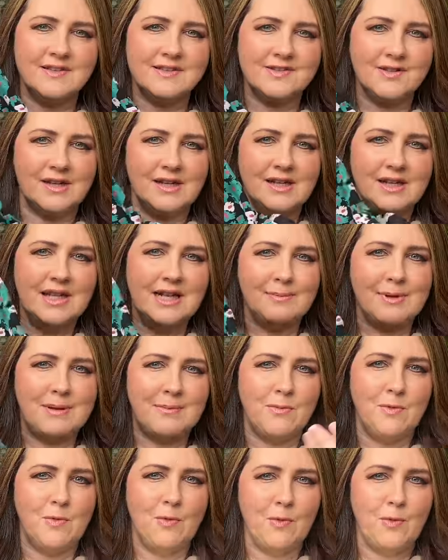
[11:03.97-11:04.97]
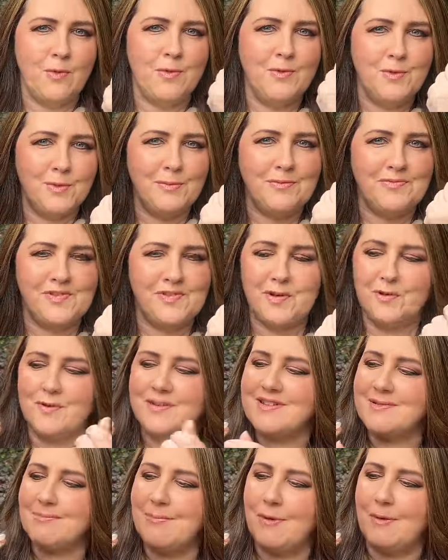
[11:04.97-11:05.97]
it's got a little bit more oomph to
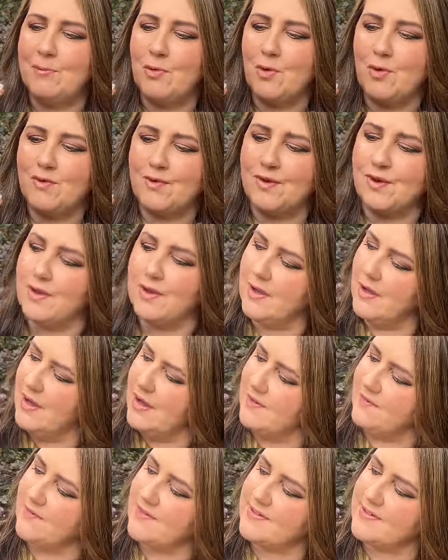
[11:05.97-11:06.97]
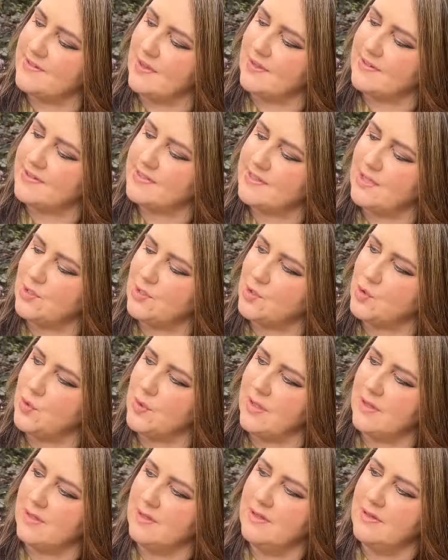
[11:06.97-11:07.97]
it. It's more of a viscose
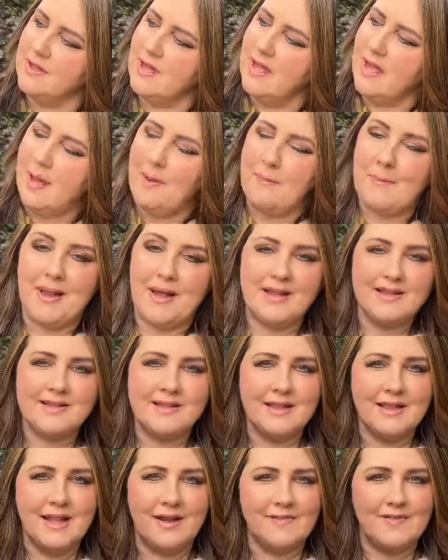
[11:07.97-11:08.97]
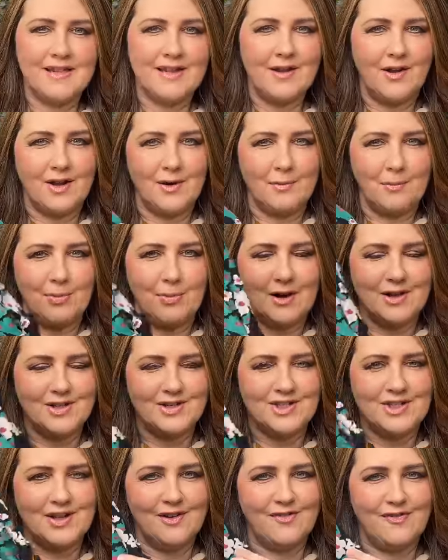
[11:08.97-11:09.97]
twill, but it's a lovely kind of
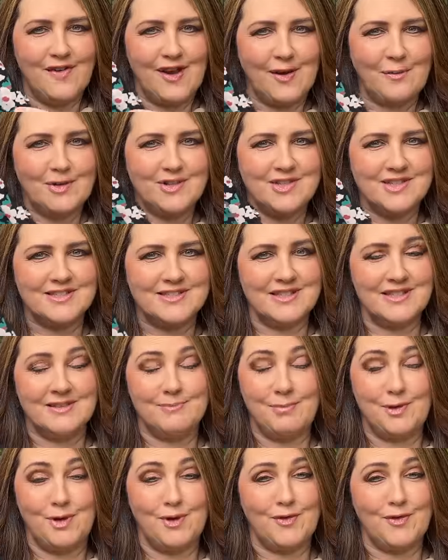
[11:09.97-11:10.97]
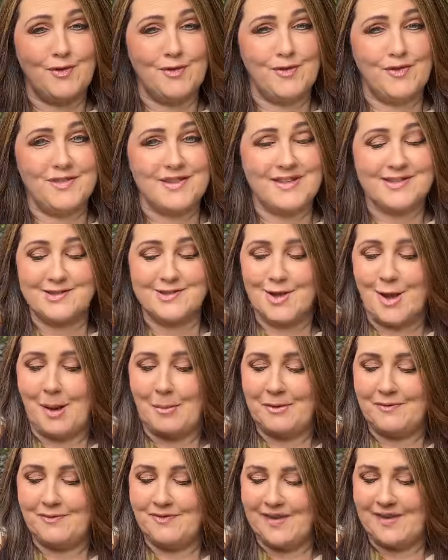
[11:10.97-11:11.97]
brushy effect, which is beautiful for this time
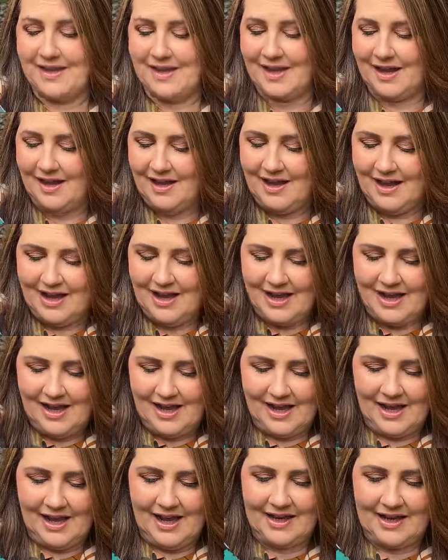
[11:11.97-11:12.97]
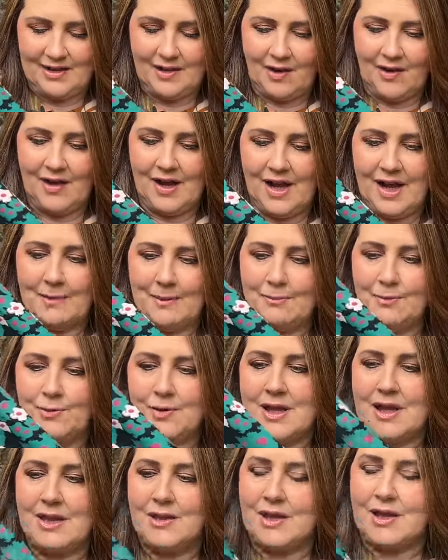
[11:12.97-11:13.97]
of year. And I am
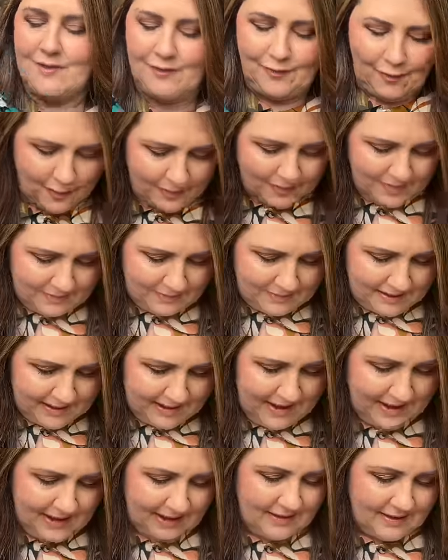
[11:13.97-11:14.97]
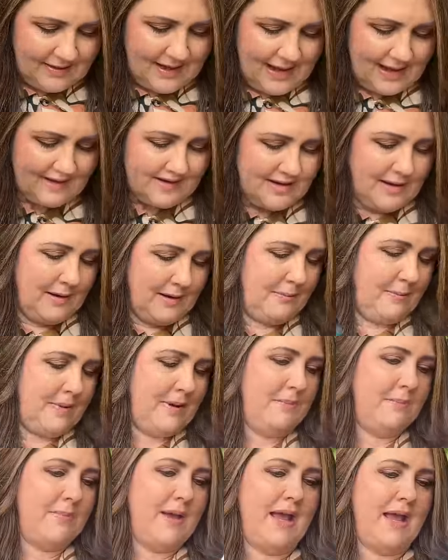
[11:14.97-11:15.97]
really looking forward to making that
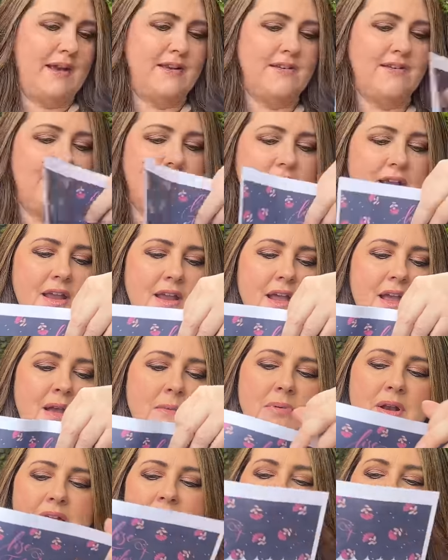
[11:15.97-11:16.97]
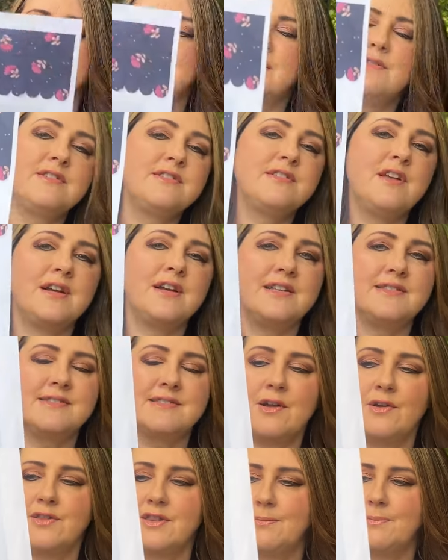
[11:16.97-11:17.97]
pimpant blouse. It looks like it's
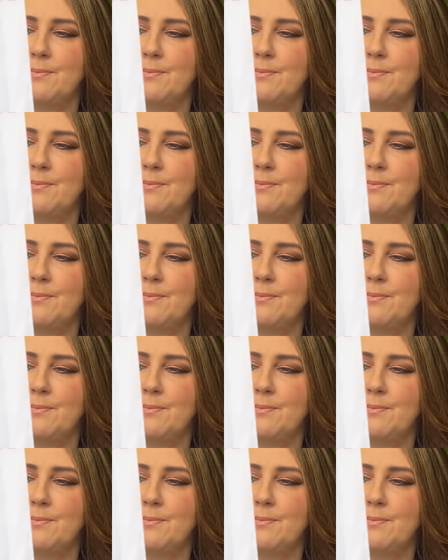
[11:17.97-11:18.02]
got the